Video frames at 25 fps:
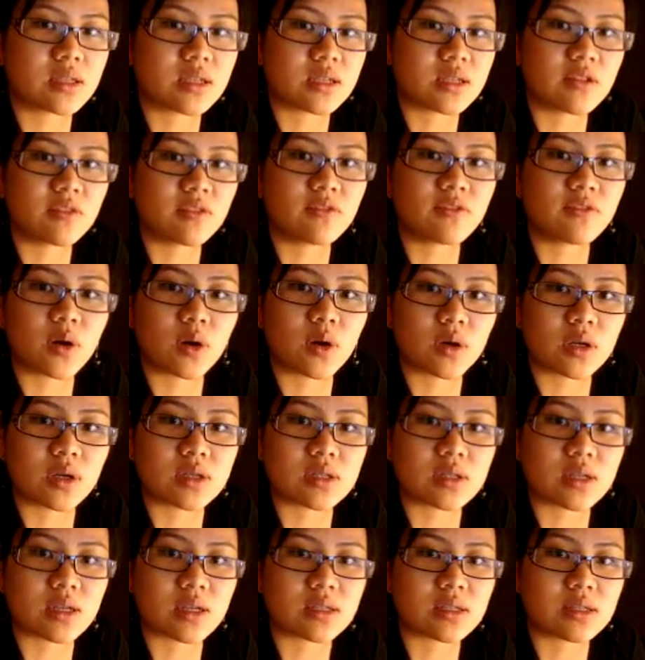that's in
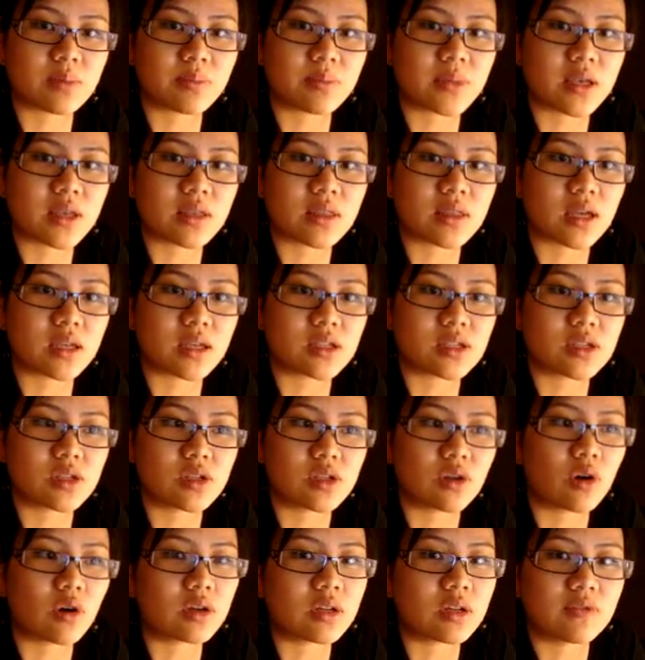focus and something
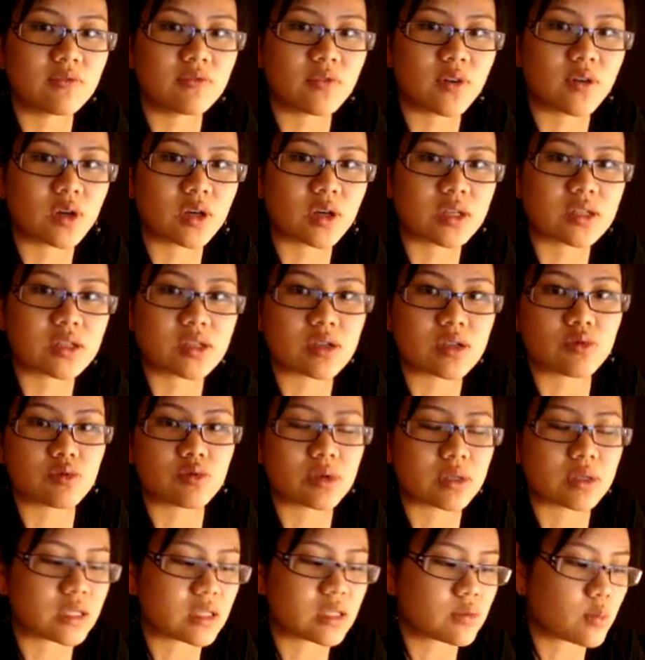that's not in focus
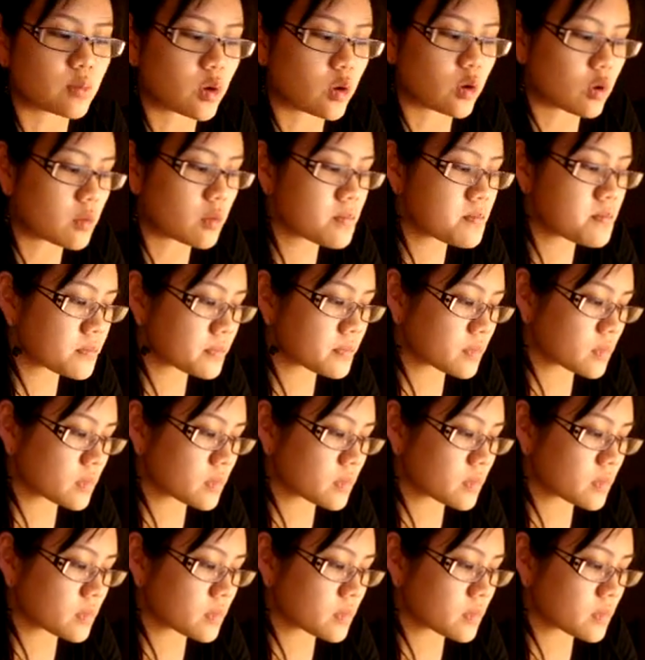is really small.